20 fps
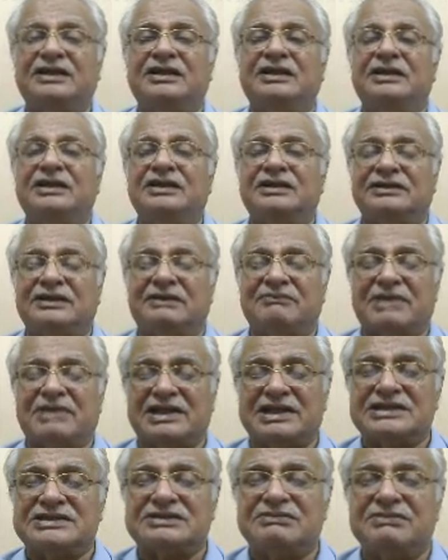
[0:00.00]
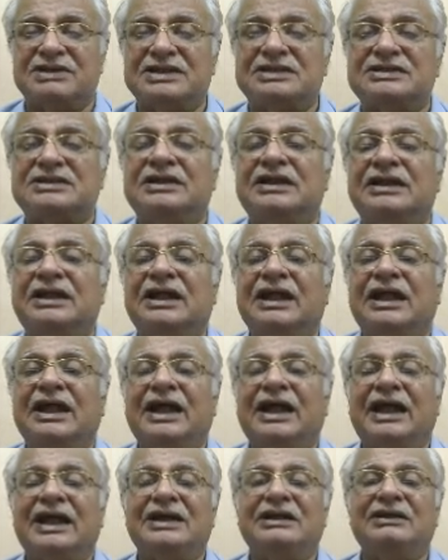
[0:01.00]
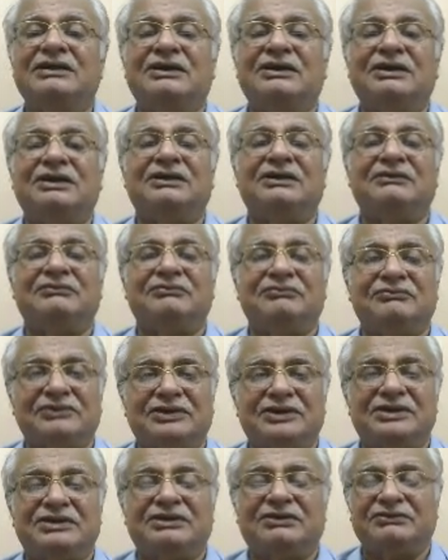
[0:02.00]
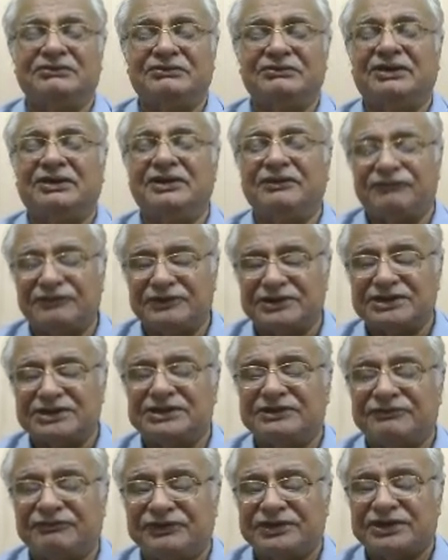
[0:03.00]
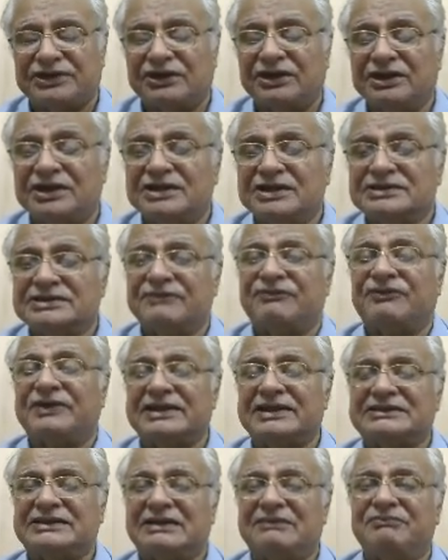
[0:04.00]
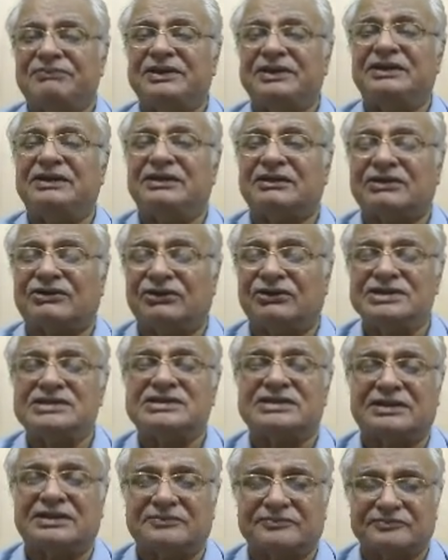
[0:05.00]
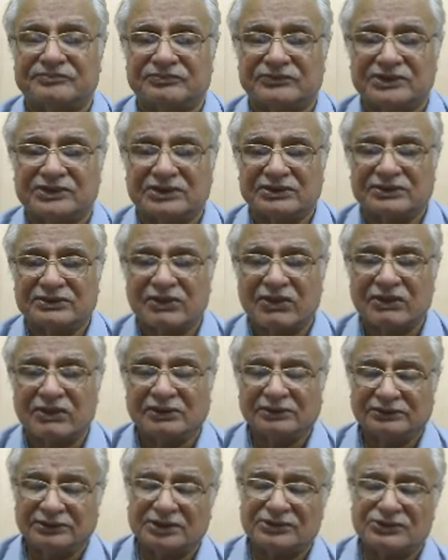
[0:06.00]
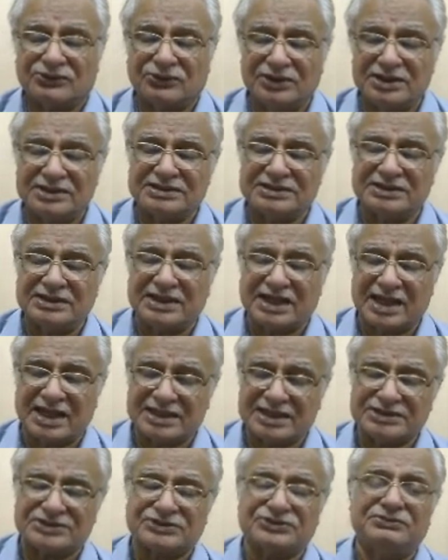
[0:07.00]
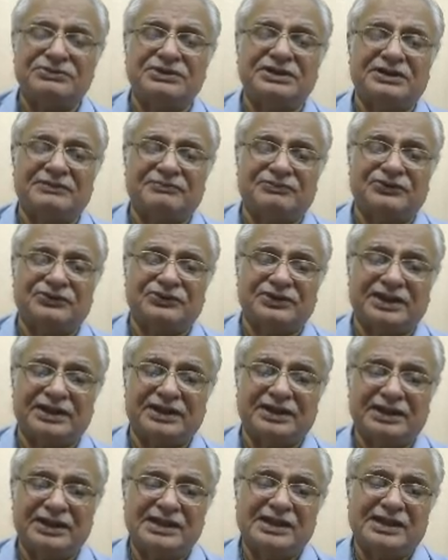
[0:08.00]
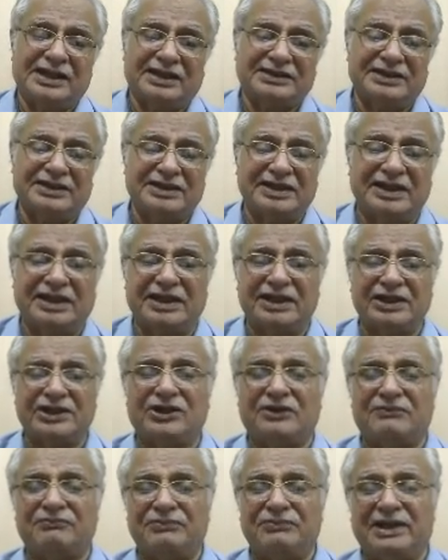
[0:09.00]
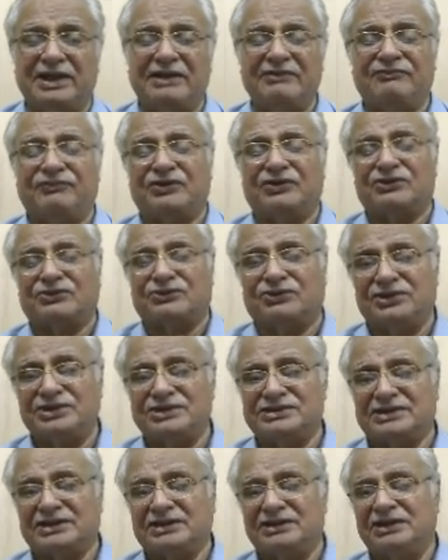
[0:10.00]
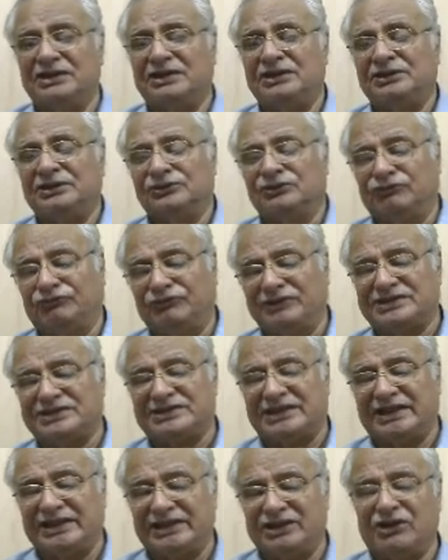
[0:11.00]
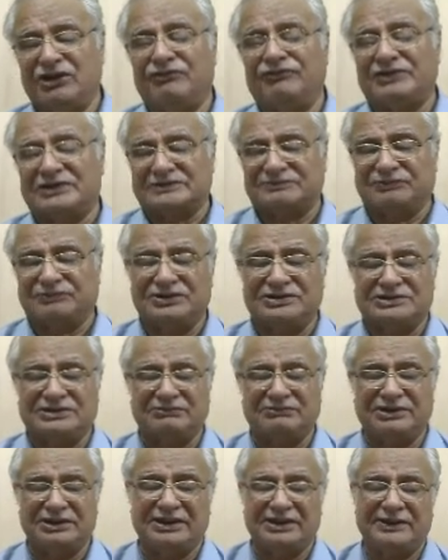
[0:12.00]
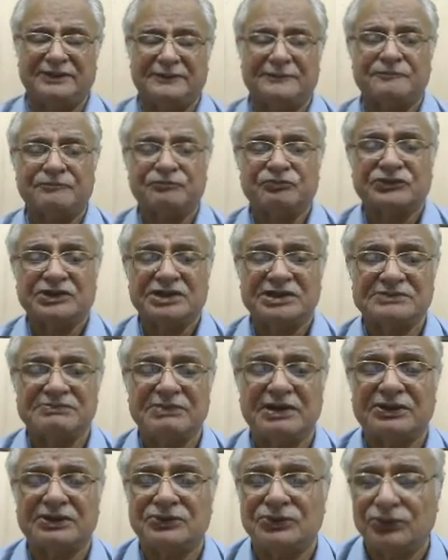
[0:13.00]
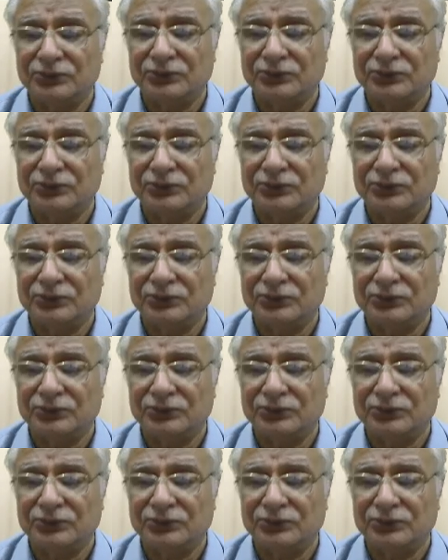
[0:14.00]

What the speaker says: the management, and if it say for example collision, the collision has to be reported, and the degree of blame for collision to fix area of responsibility is by court.